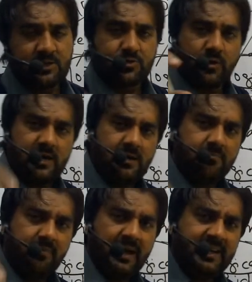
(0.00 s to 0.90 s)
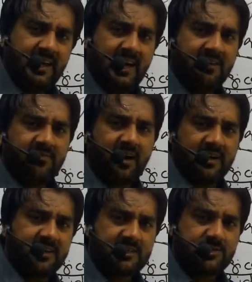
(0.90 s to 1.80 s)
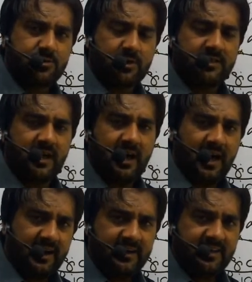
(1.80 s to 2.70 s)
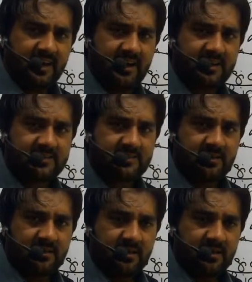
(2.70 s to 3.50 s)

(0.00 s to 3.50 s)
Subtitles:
So he might have understood the ideas